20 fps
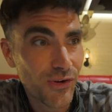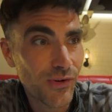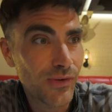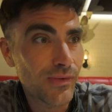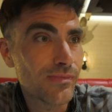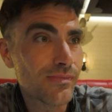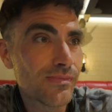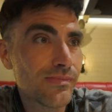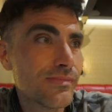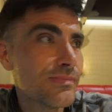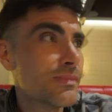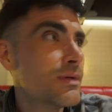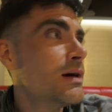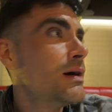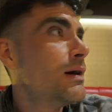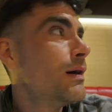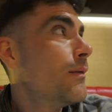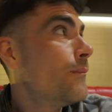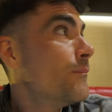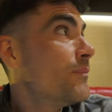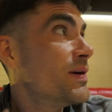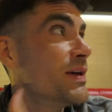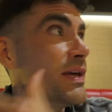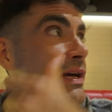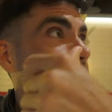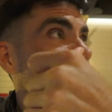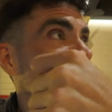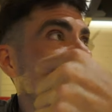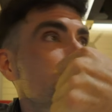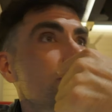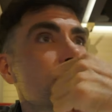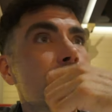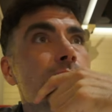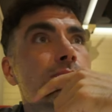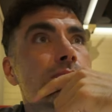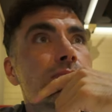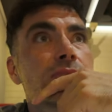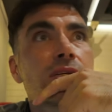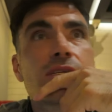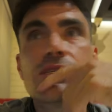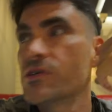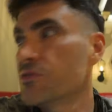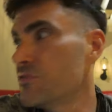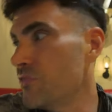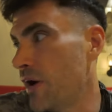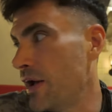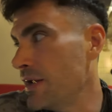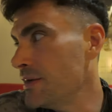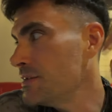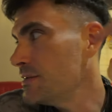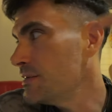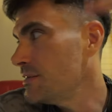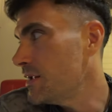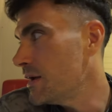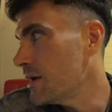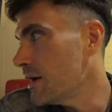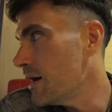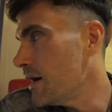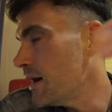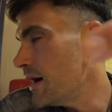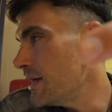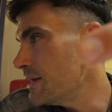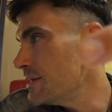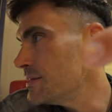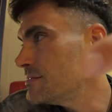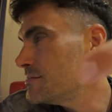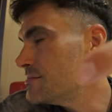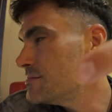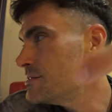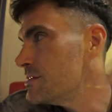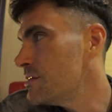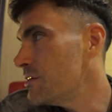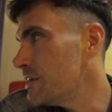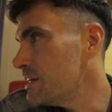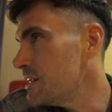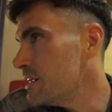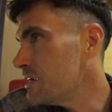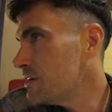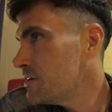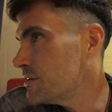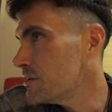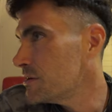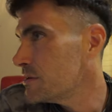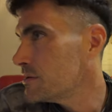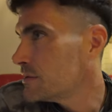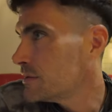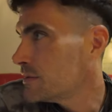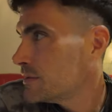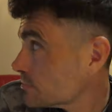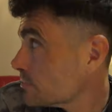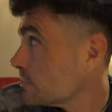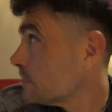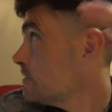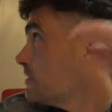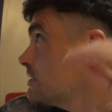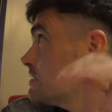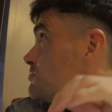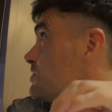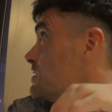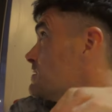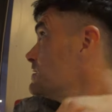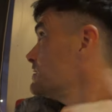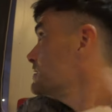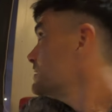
Cool. But yeah, this is a find. Like, I had no idea this place